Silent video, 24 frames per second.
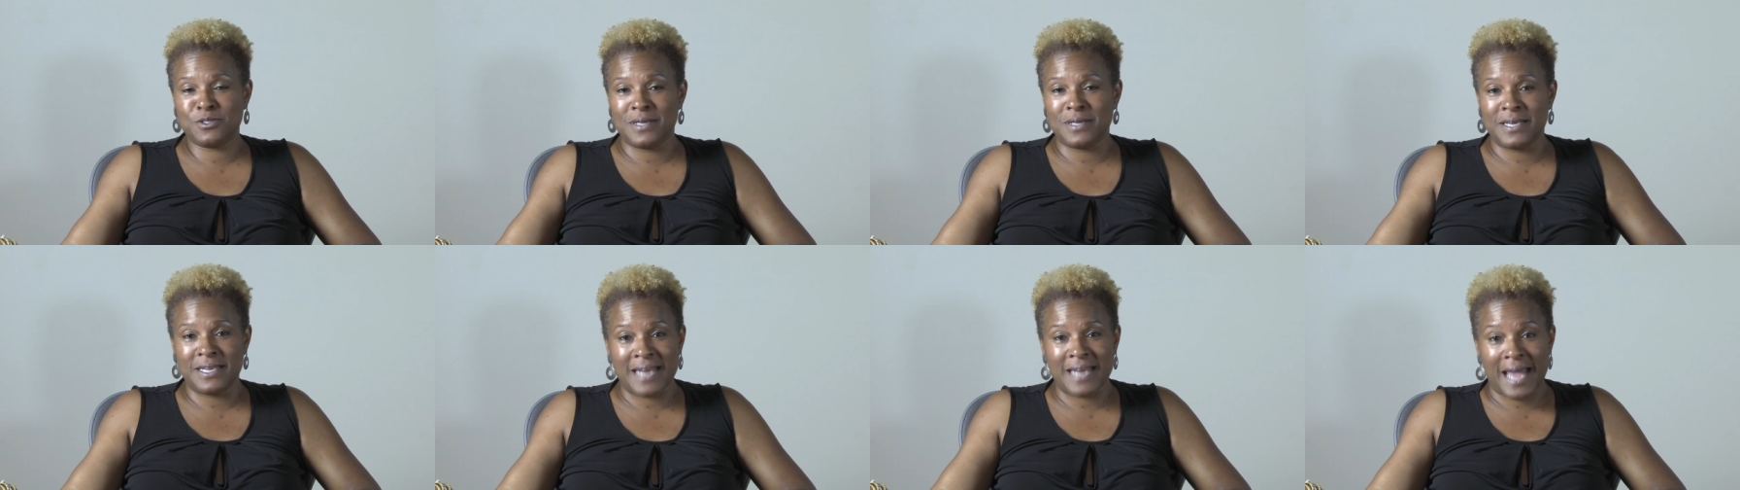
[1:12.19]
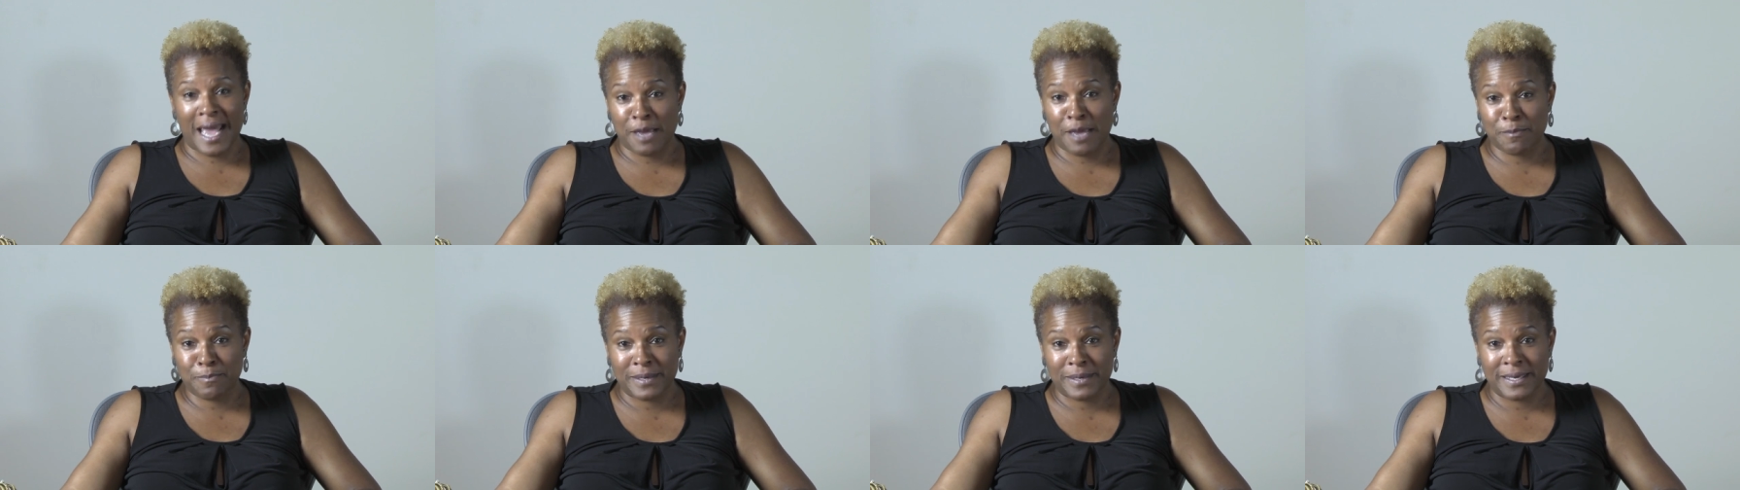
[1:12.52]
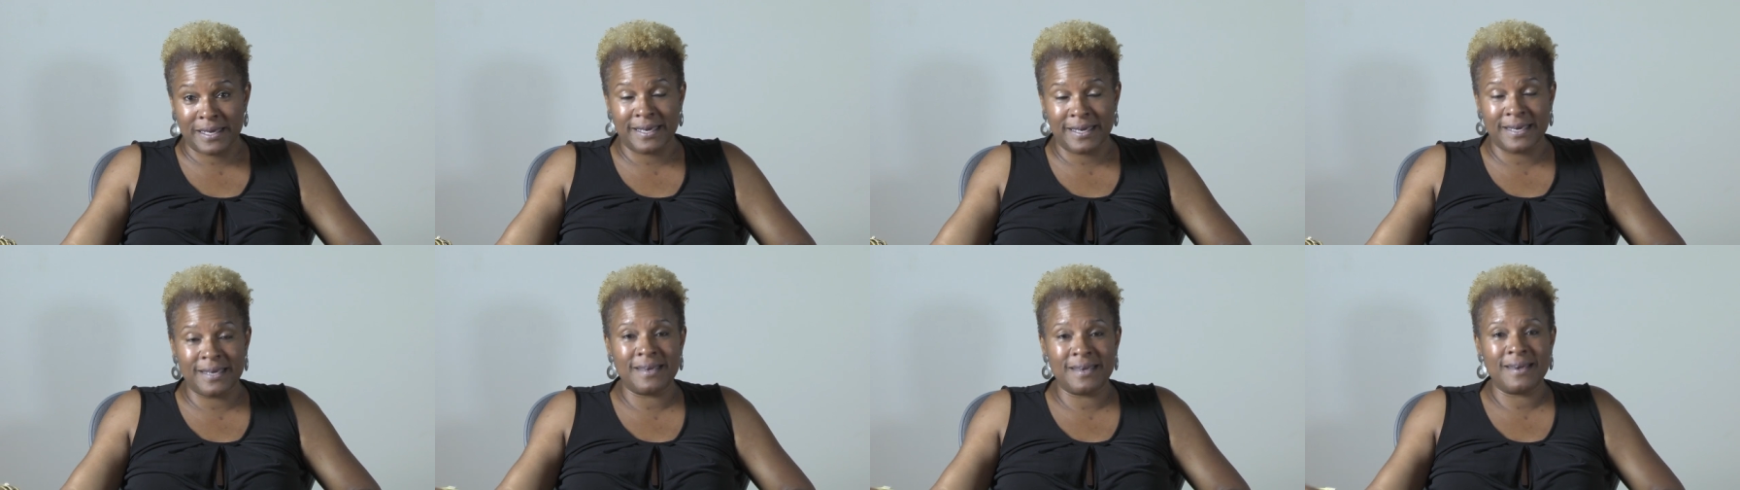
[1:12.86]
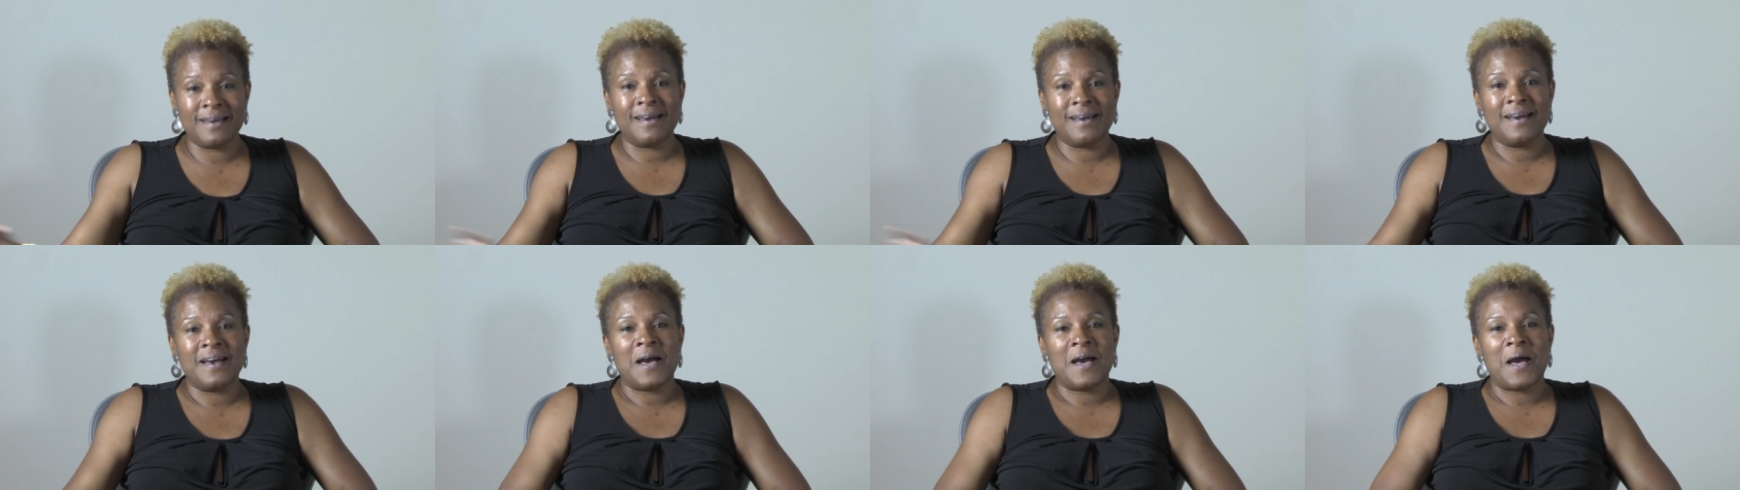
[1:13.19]
in
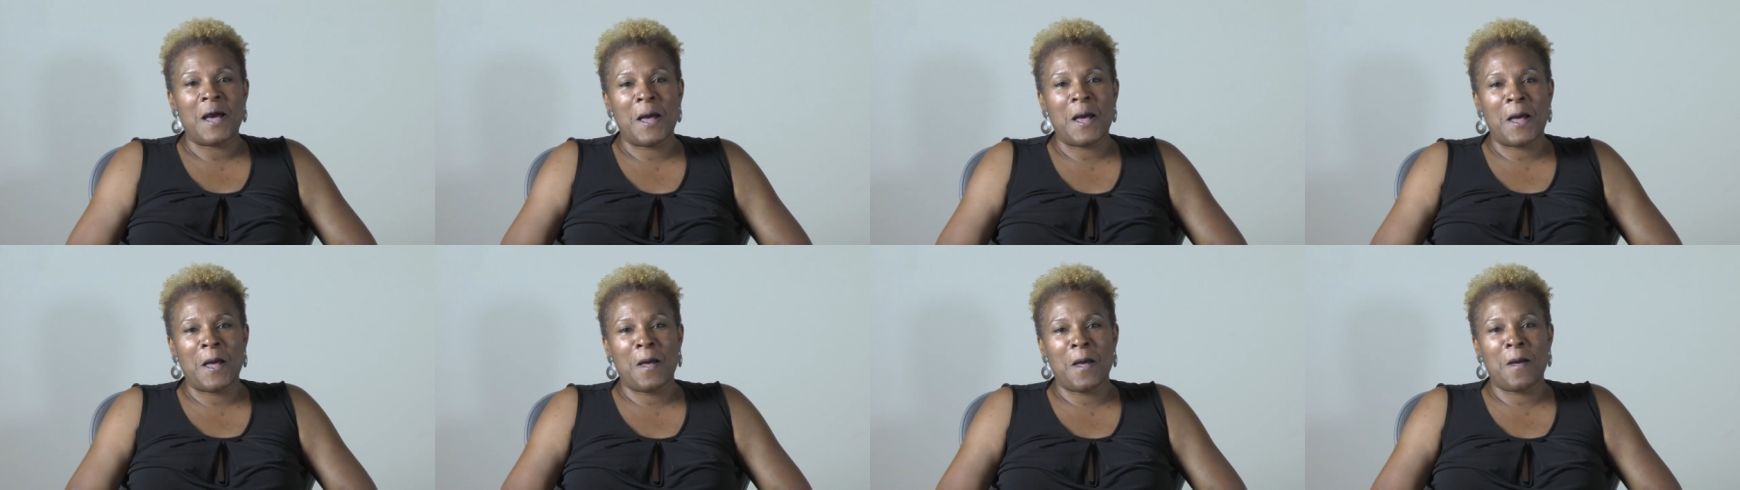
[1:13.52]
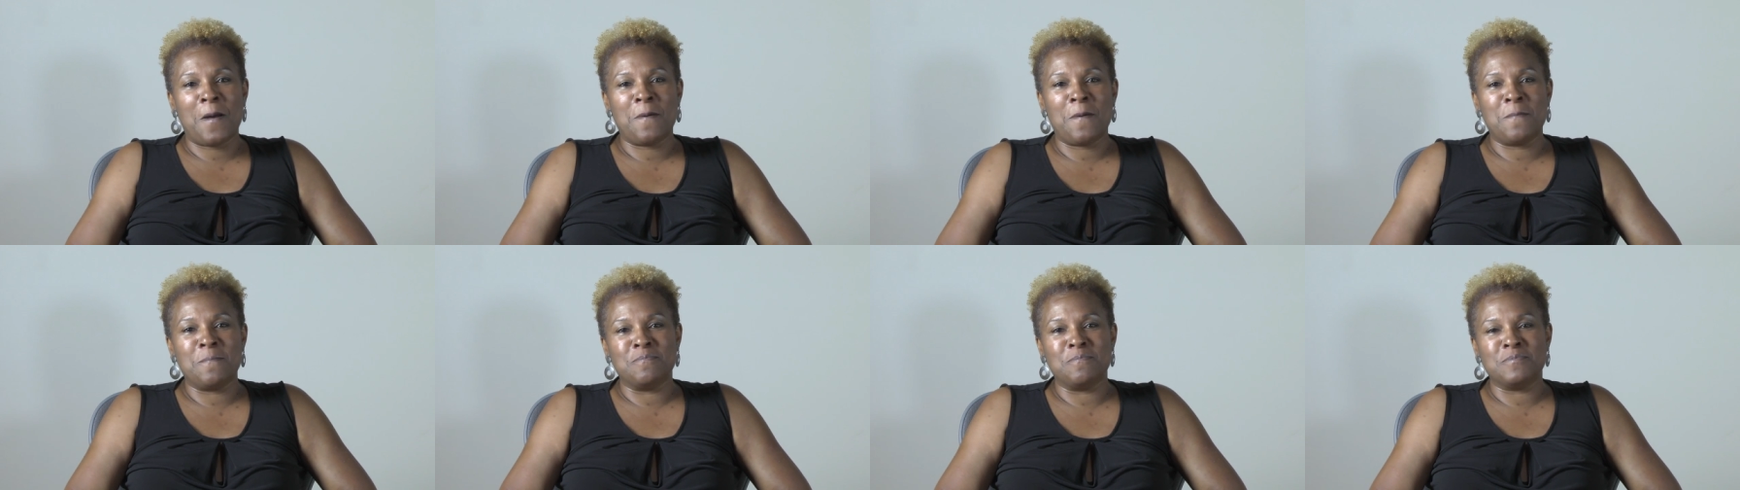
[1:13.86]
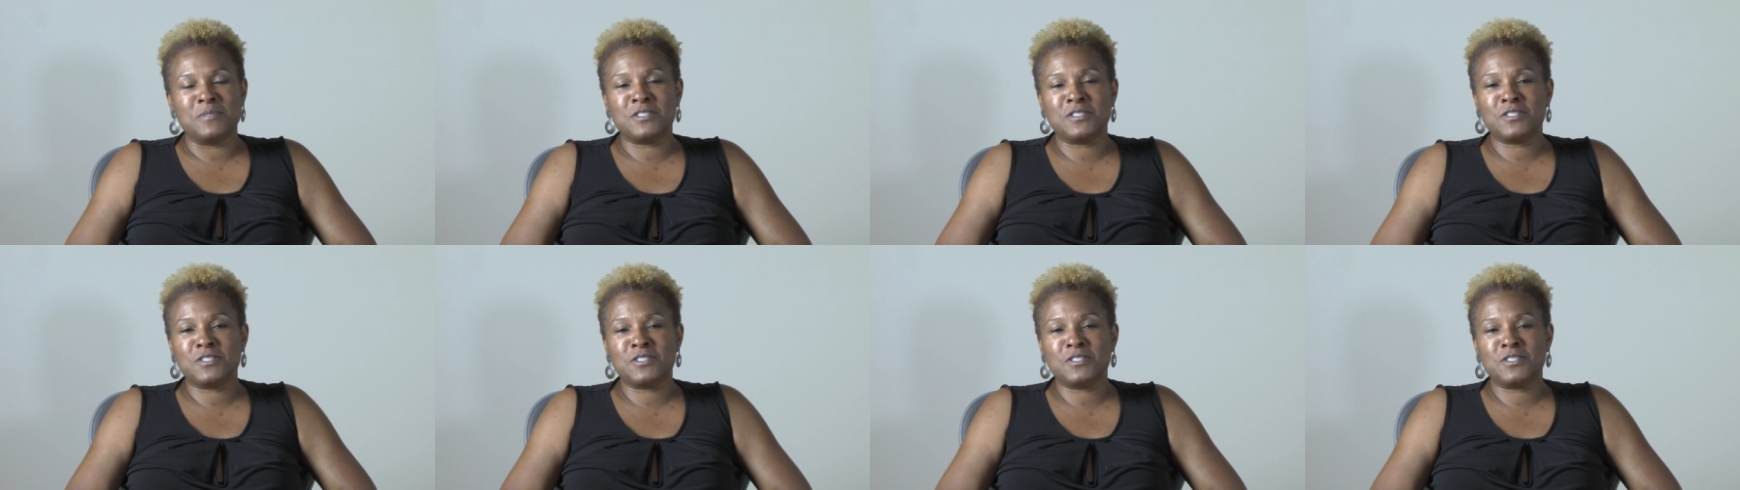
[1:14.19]
AP.